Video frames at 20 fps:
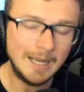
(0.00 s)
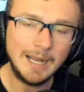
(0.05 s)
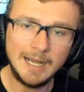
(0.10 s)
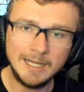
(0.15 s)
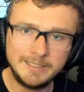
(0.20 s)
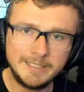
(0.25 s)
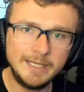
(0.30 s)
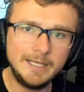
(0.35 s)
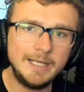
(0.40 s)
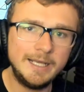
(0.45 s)

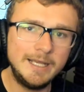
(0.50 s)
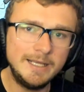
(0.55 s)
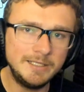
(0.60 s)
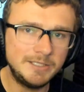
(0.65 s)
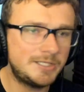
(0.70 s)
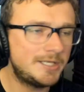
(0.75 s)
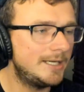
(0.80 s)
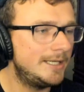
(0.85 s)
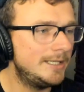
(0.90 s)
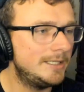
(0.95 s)
I did
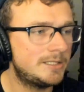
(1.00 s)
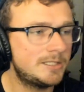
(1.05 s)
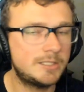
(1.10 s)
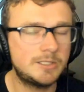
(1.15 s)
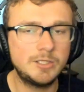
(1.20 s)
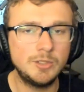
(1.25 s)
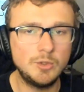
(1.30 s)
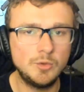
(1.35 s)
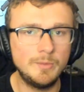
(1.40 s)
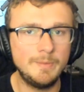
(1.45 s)
Incidents
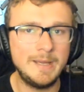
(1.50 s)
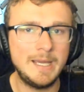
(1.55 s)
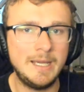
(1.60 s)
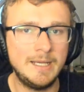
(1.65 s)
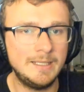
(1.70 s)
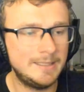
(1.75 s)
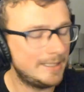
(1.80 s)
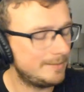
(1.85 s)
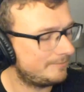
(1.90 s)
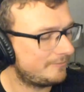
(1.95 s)
too,
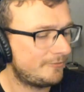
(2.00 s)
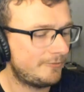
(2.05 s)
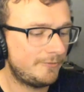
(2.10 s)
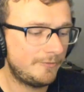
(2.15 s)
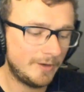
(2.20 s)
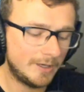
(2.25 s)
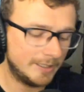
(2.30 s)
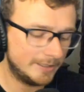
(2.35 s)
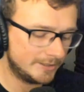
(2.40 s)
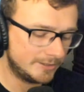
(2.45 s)
man. That
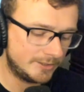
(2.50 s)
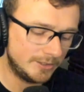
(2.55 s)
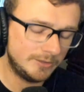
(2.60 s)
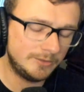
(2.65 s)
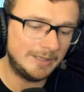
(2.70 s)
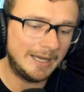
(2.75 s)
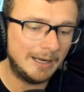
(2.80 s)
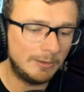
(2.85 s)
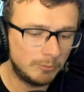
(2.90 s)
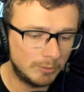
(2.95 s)
fuck,
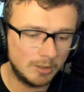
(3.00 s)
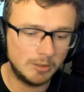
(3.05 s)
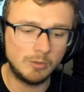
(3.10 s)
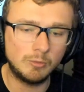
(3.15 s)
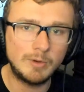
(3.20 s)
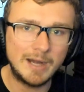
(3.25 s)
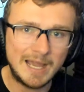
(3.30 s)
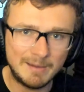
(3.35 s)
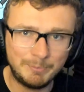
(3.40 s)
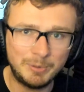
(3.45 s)
dude. I wrote
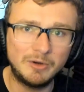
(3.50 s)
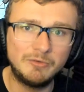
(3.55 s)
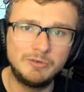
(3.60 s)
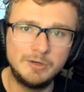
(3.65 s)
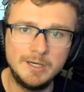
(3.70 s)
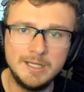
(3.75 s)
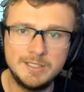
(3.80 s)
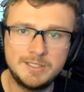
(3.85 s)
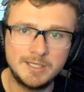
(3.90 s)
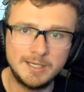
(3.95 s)
a rap
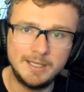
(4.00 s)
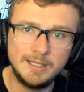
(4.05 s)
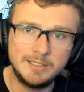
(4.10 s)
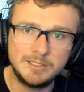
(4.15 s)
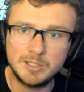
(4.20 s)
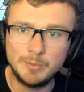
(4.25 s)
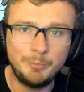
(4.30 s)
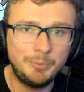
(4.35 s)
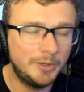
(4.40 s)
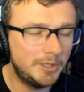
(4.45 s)
over
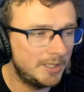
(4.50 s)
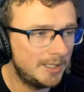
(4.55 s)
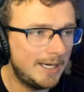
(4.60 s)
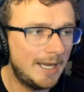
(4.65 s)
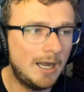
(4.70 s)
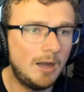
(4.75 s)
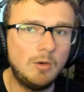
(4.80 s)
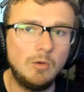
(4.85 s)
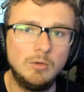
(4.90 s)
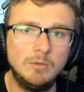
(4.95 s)
Incidents and put it
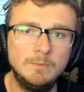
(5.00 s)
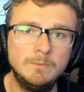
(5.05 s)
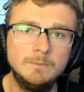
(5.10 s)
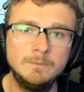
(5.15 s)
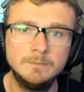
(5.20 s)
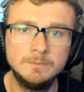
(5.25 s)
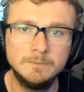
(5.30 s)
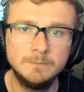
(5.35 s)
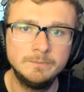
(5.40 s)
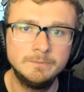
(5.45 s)
out.
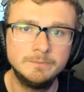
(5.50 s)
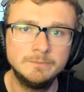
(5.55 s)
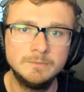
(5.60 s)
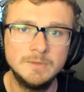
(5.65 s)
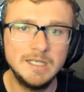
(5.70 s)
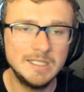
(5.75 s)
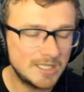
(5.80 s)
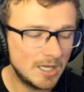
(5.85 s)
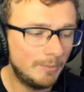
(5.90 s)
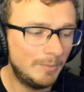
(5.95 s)

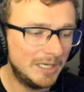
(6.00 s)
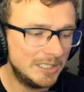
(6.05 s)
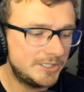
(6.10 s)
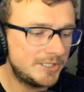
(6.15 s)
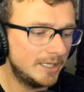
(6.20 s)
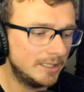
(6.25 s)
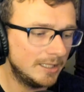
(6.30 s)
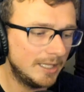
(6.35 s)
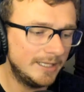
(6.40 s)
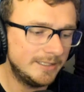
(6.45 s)
That's how
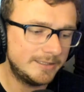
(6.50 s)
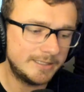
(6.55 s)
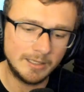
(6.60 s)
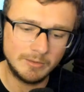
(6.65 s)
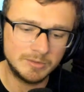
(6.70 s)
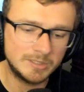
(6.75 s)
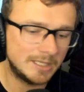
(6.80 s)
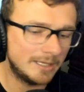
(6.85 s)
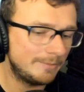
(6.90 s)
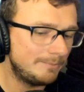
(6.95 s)
much I liked it.
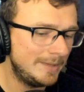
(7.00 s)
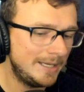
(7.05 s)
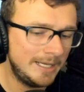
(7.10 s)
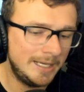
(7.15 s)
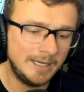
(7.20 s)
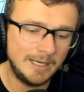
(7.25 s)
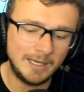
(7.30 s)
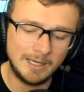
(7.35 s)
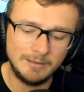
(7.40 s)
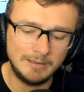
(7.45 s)
I was like,
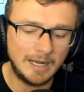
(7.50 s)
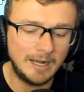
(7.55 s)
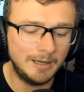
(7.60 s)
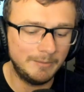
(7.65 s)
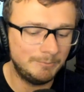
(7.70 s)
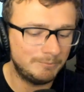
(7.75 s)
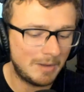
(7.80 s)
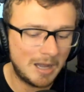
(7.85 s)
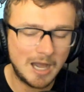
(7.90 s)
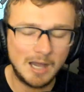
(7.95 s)
man,
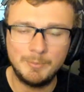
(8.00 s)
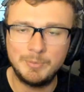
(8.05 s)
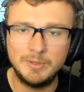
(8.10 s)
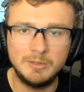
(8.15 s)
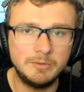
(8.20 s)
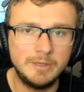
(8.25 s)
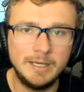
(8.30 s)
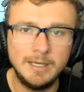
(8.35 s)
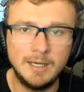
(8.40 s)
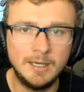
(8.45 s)
I'm
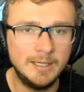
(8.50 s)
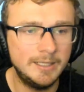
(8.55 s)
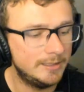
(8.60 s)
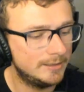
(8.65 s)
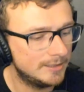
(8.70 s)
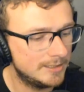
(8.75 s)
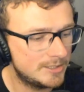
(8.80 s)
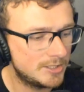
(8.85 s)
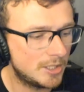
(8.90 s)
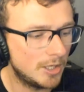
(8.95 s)
hopping right on
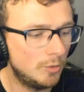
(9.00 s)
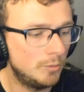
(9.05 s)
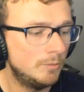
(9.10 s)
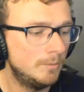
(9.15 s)
it. Let's go.